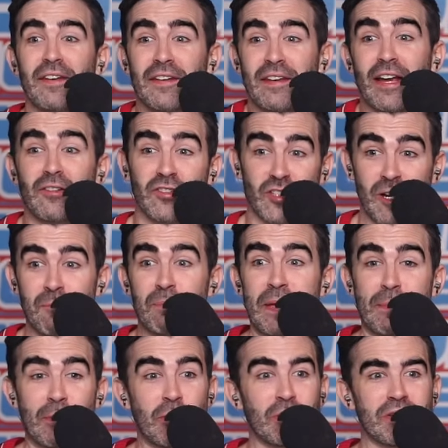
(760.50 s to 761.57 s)
Now, some
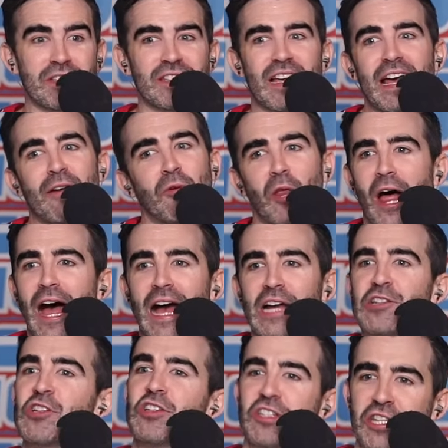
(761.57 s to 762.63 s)
people will say, well, I
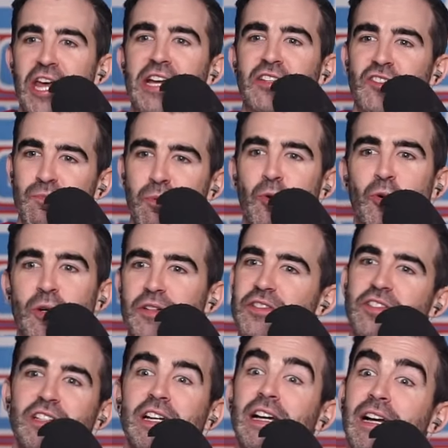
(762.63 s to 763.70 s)
just like
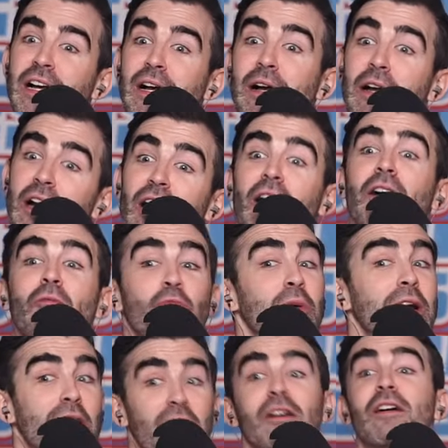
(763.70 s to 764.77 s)
sports.
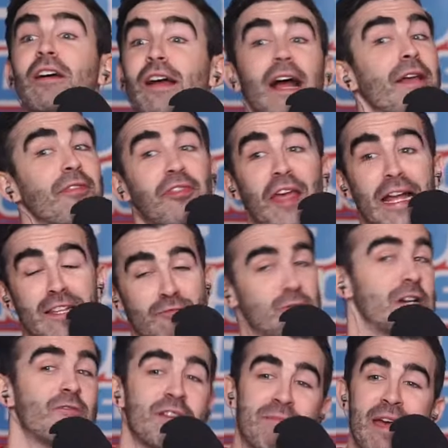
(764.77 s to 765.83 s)
Well, that's
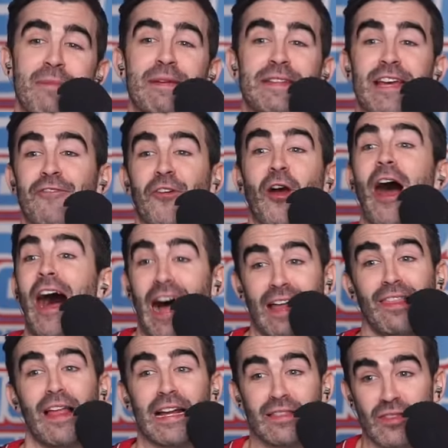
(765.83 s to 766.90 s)
where we maybe differ. I
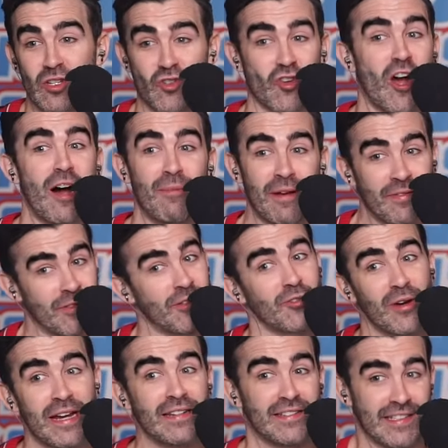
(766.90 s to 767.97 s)
like the drama and the
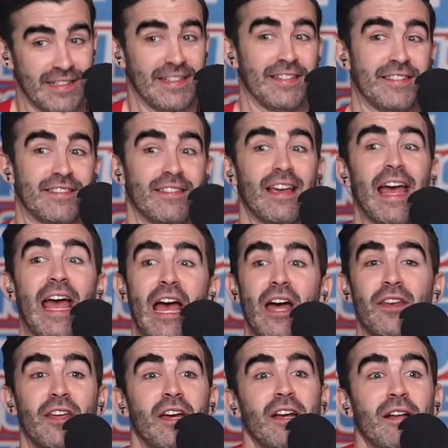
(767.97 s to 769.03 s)
craziness.
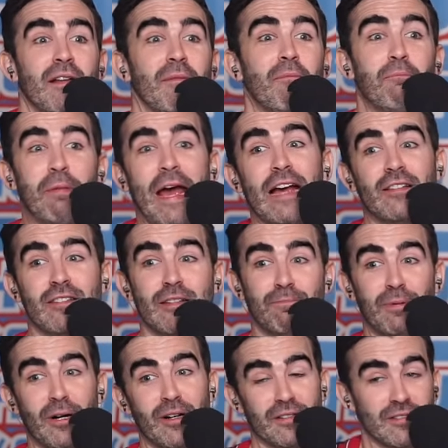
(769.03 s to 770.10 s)
And
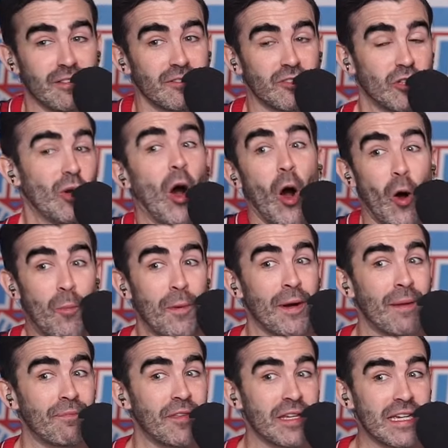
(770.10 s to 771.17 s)
basketball, to open
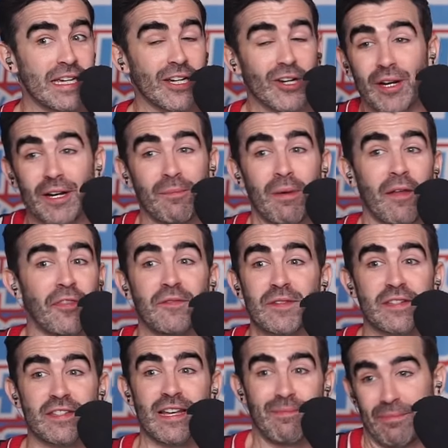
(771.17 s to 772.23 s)
up the year in a month of
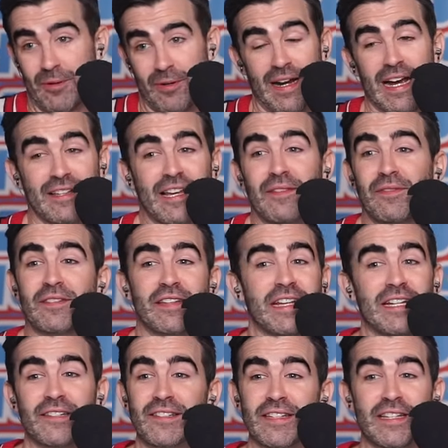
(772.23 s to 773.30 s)
December, has had this
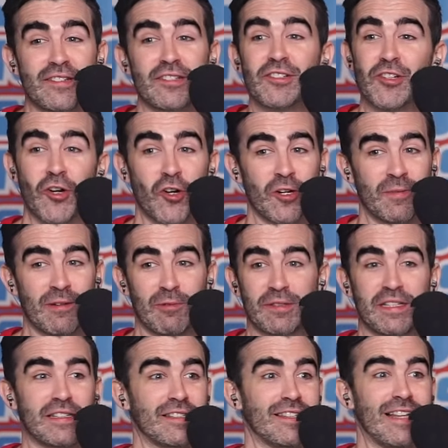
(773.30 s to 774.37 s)
in-season tournament with
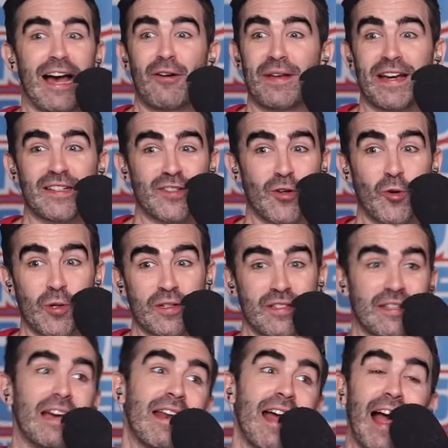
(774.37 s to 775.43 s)
these loud-ass courts
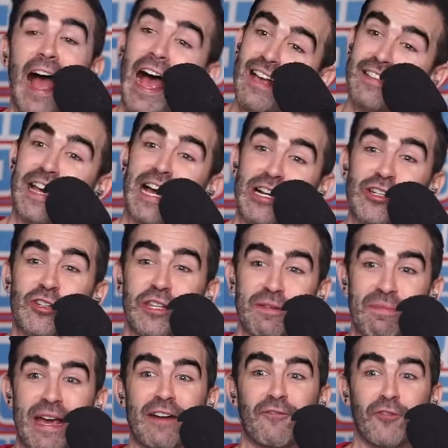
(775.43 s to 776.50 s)
that has actually
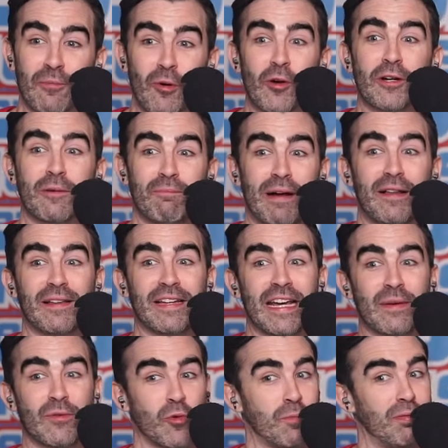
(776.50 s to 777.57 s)
made for more compelling
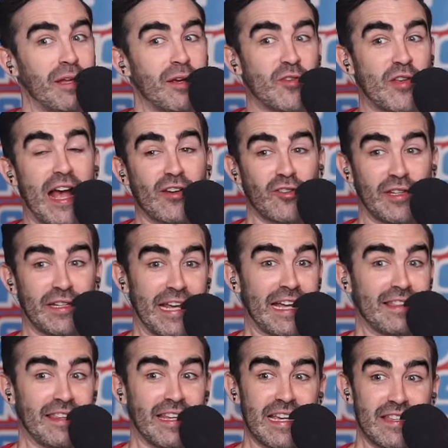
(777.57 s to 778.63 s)
games where players actually
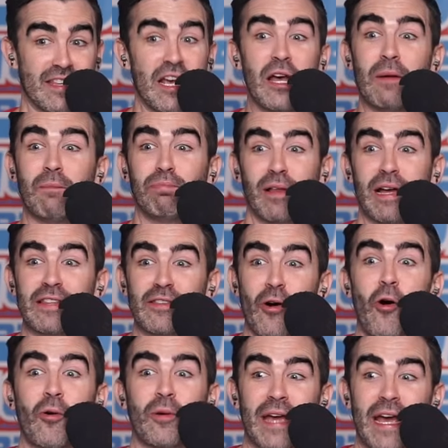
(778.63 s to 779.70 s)
get this, play the
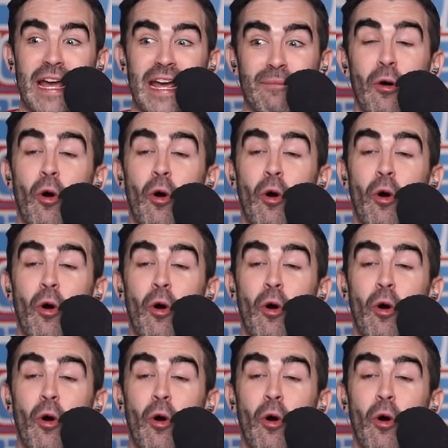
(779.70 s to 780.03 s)
whole game,